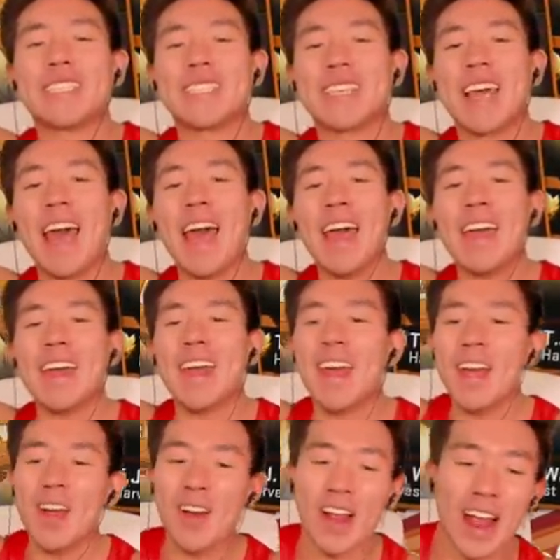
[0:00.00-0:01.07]
K
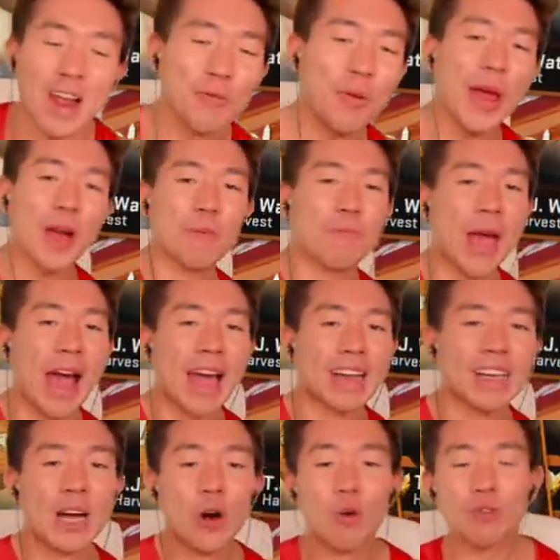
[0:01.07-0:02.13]
here, and we're
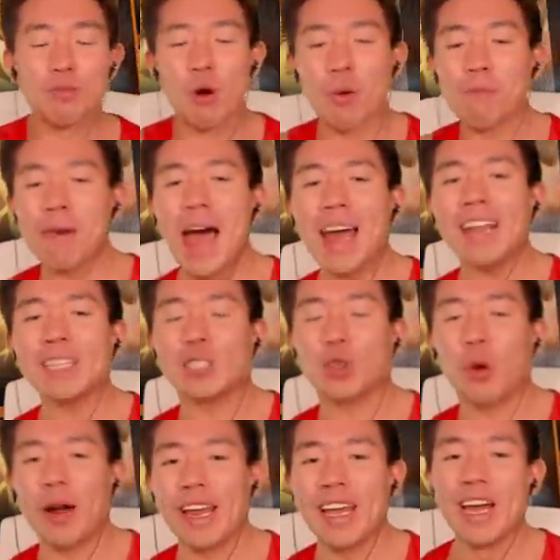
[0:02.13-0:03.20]
back with more Madden
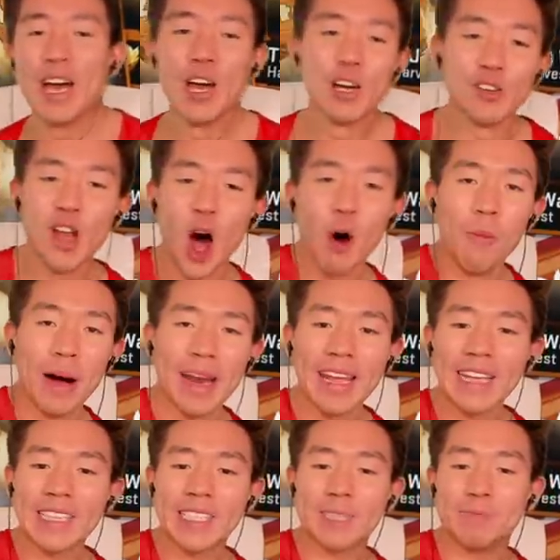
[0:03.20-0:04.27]
20 No
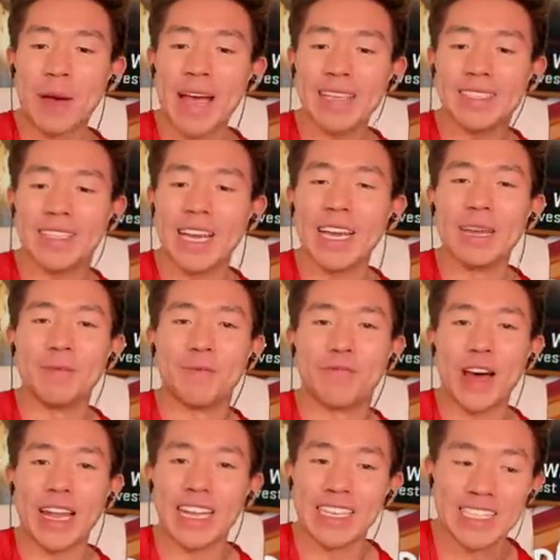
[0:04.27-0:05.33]
Money Spent Team,
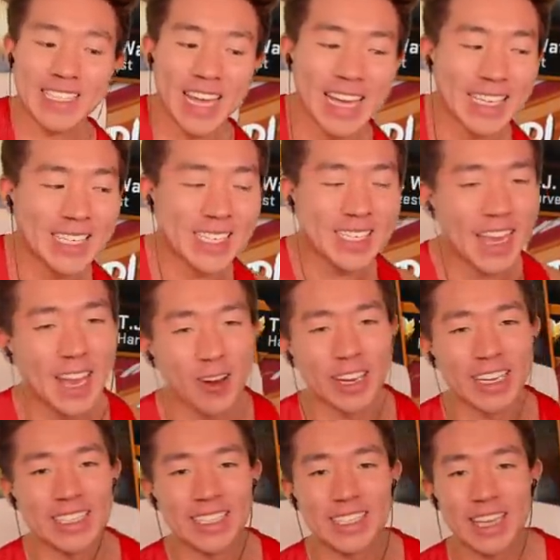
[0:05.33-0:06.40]
fellas. The
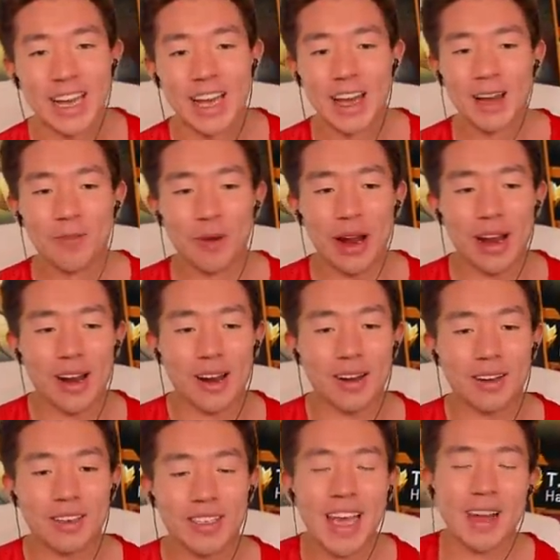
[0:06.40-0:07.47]
series where,
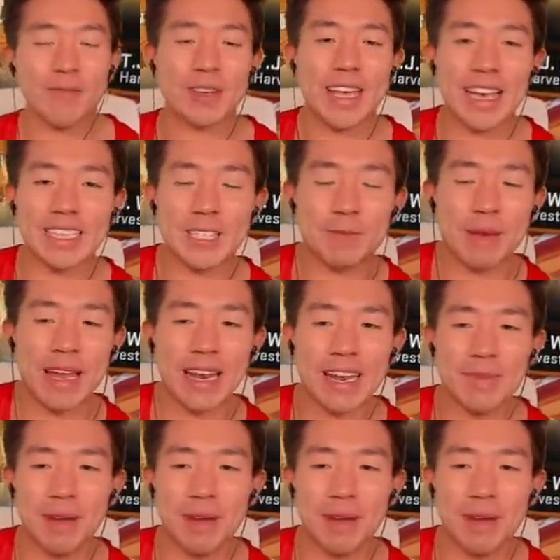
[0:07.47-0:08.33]
yeah, can't spend any